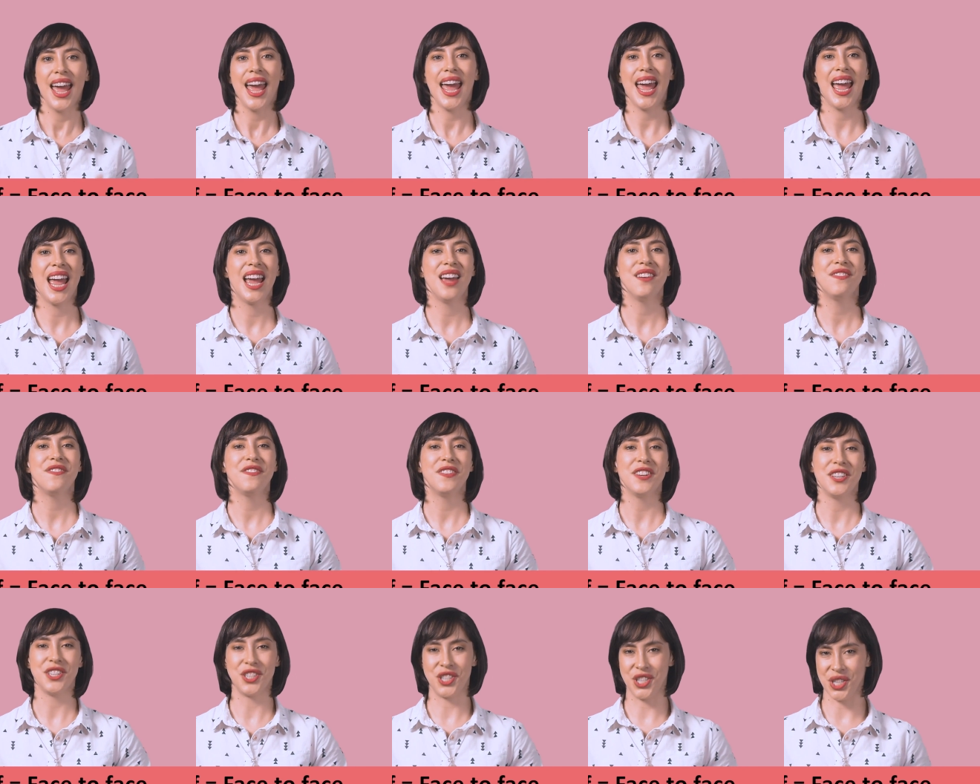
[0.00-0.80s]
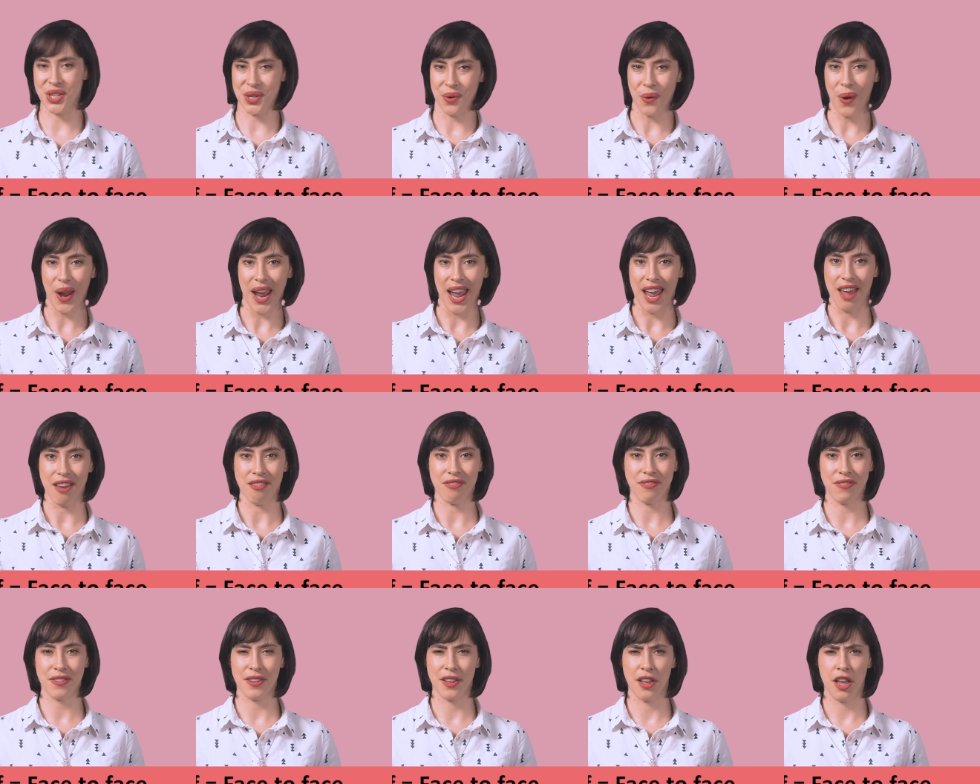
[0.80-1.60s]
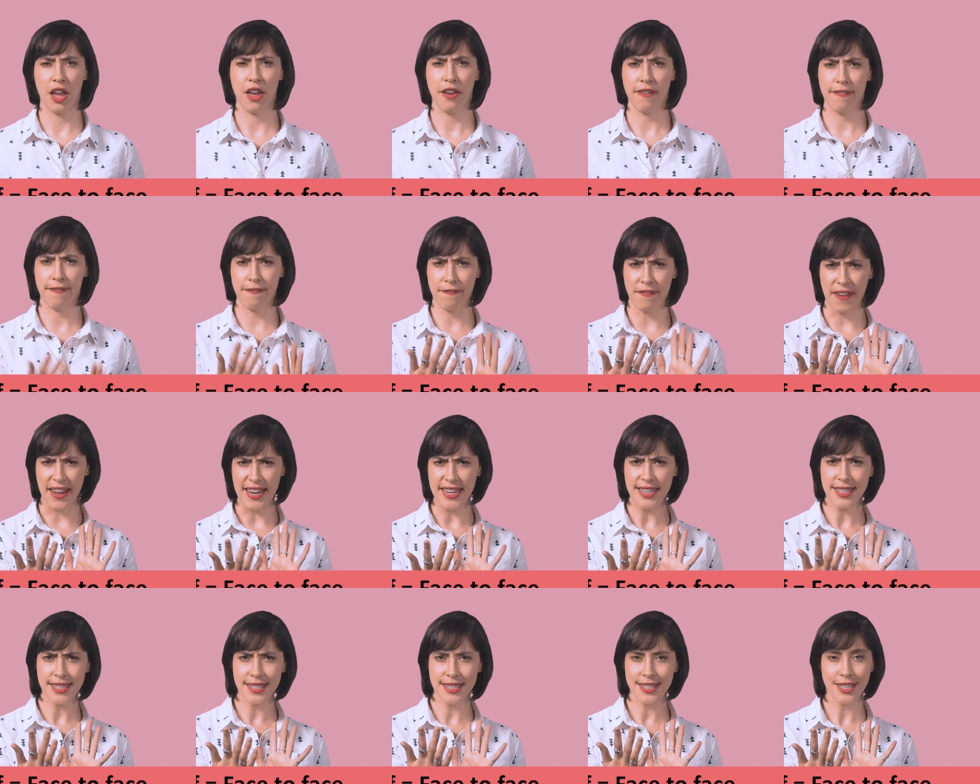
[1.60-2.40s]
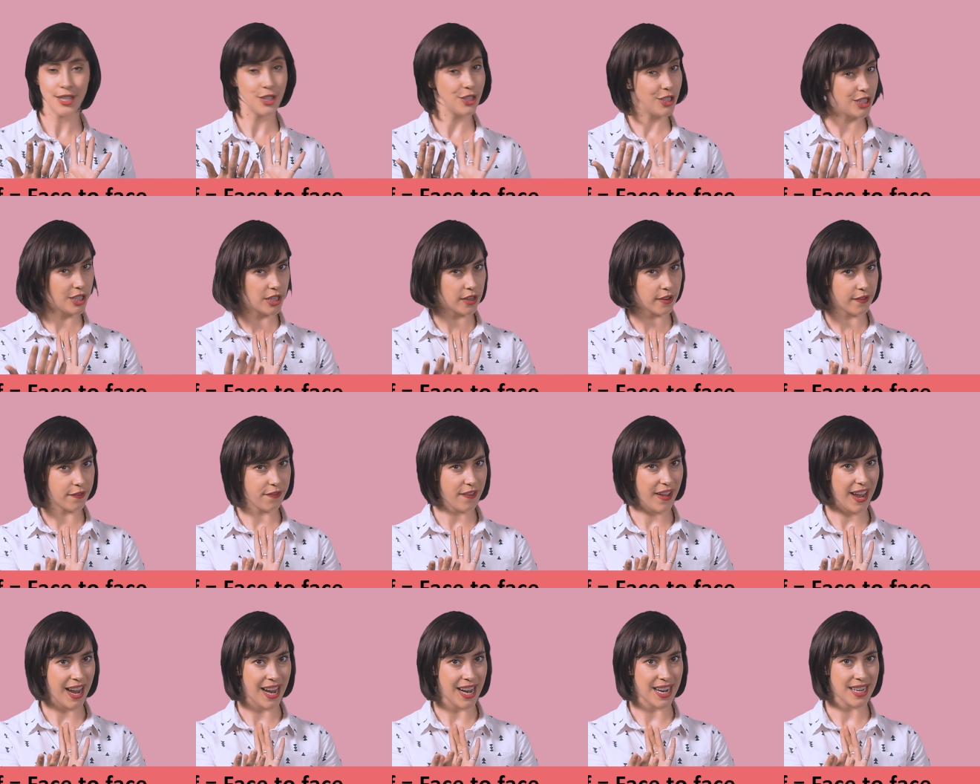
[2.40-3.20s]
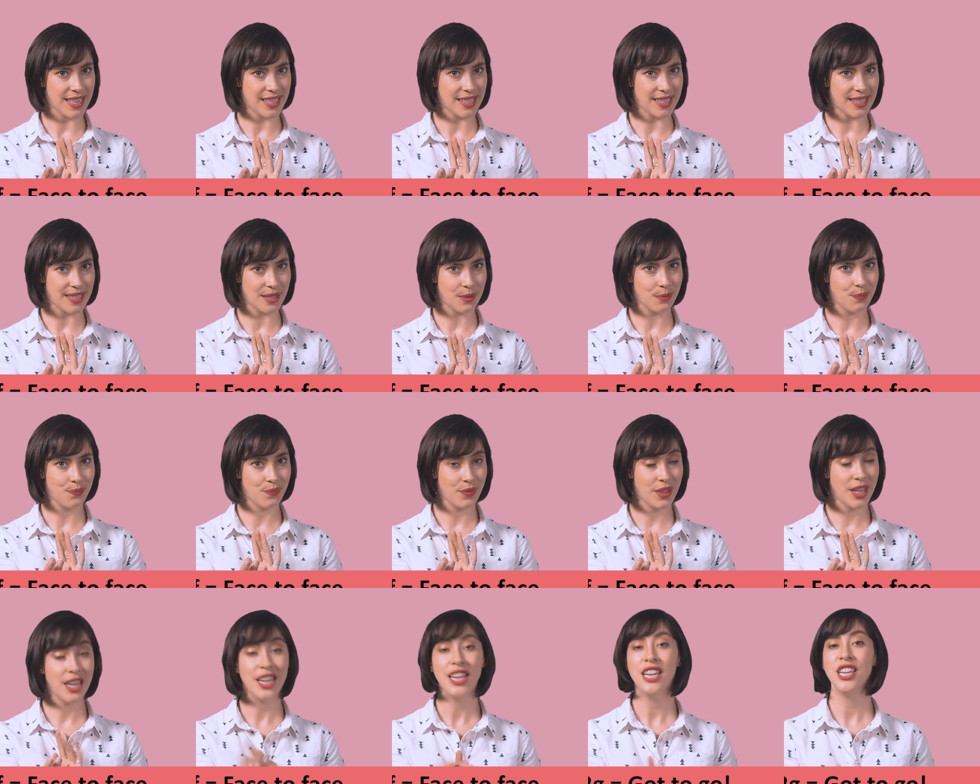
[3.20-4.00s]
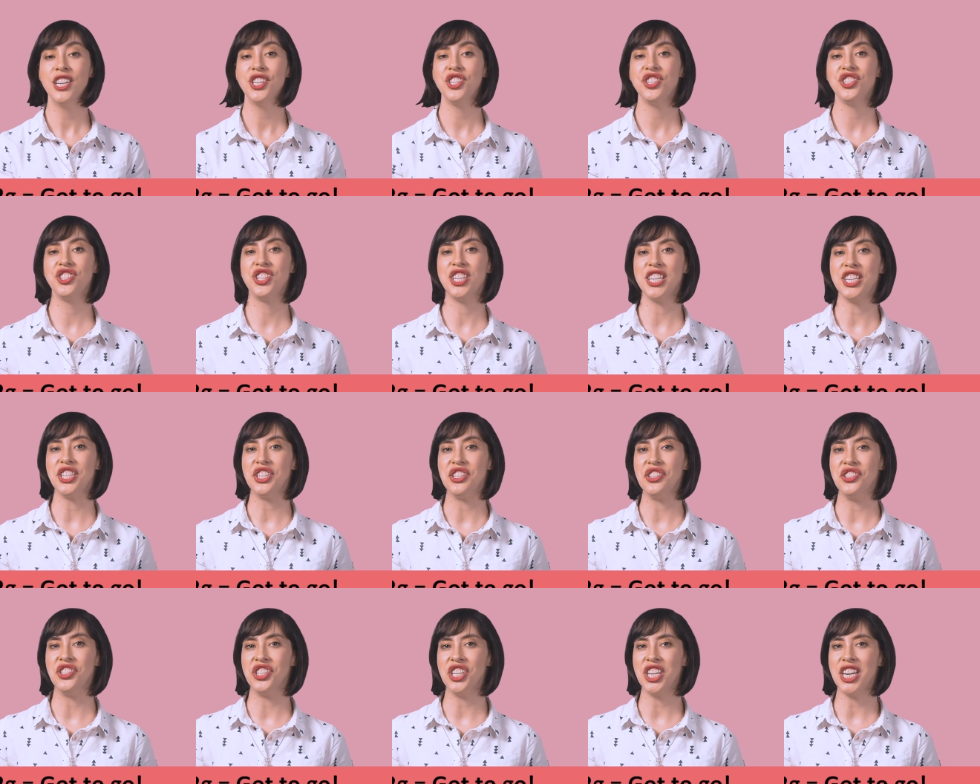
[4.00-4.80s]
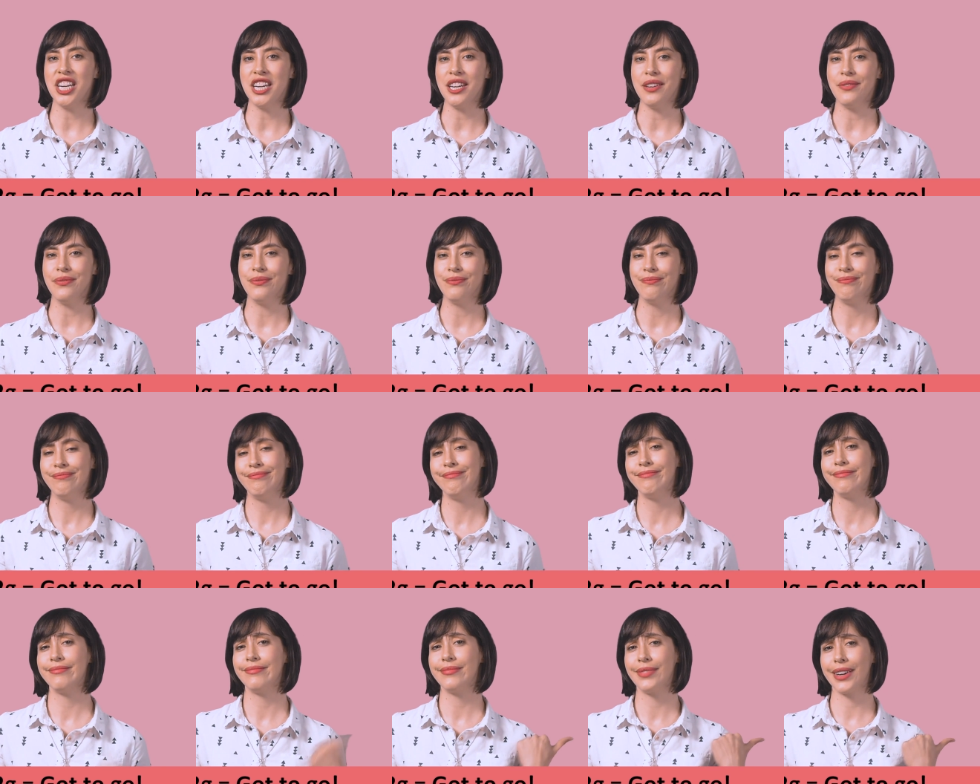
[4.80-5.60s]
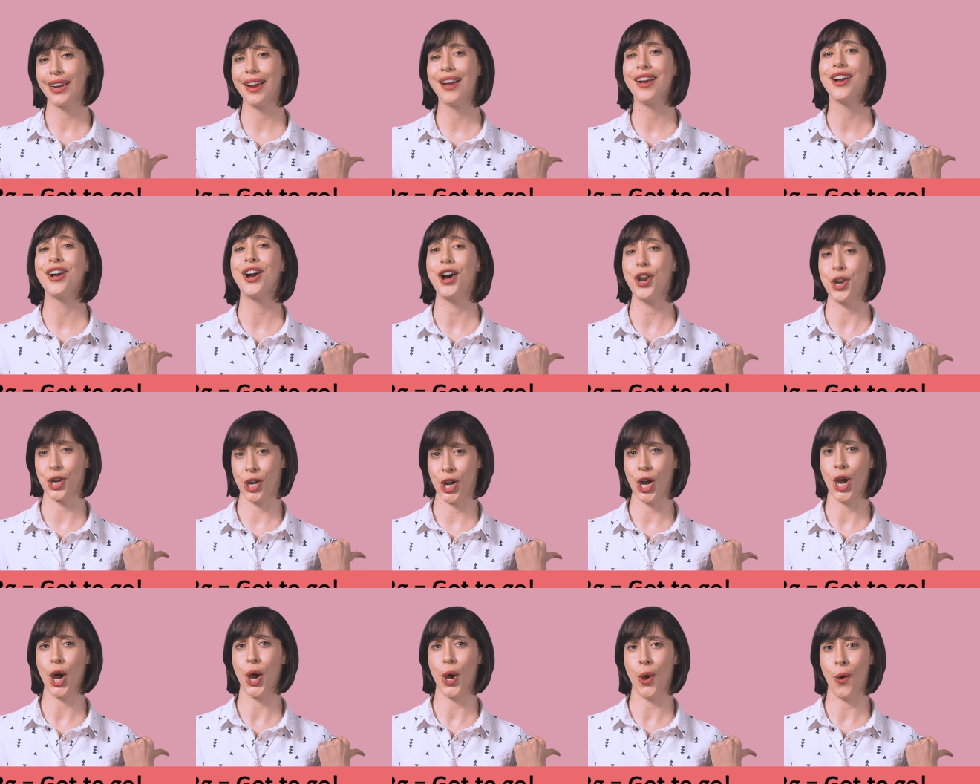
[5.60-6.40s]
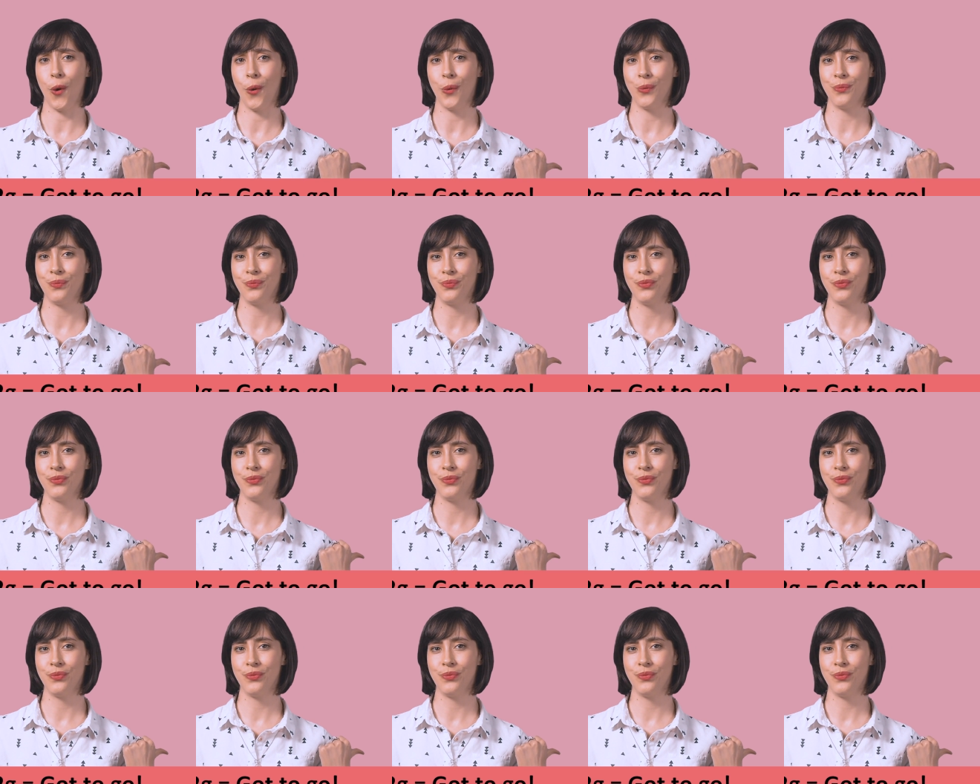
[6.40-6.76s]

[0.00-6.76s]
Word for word: If to if. Face to face. G to G. Gotta go.